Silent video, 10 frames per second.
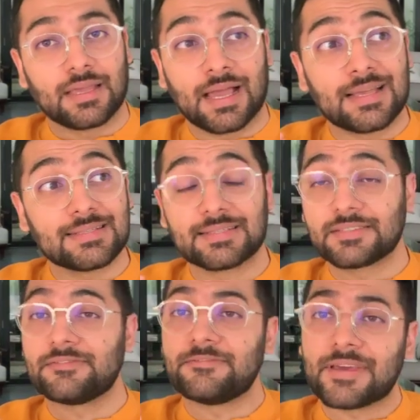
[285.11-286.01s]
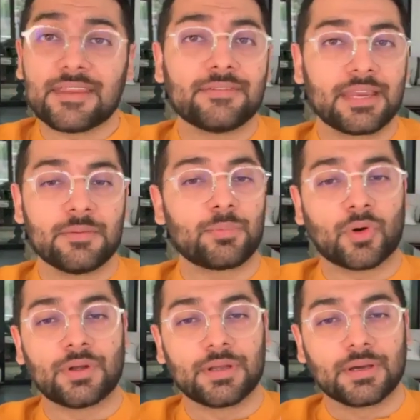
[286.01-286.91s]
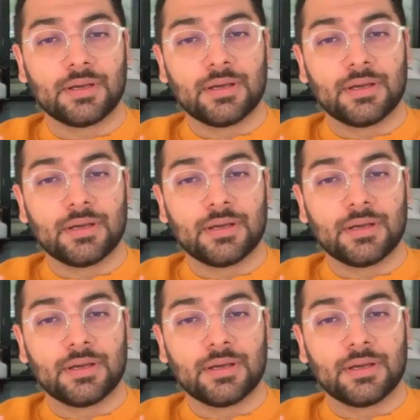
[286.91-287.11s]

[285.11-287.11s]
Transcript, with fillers: Guys, this is very, very important.